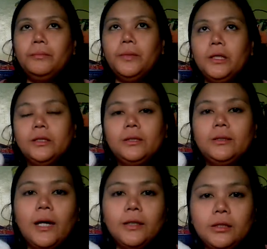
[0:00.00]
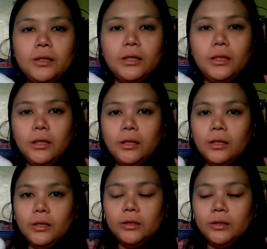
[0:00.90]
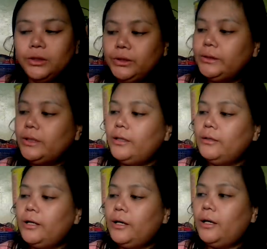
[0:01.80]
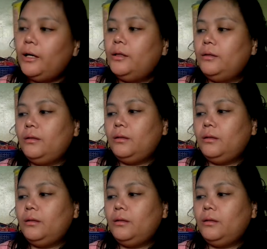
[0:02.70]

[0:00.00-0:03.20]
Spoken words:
Because Ate Didi, she said that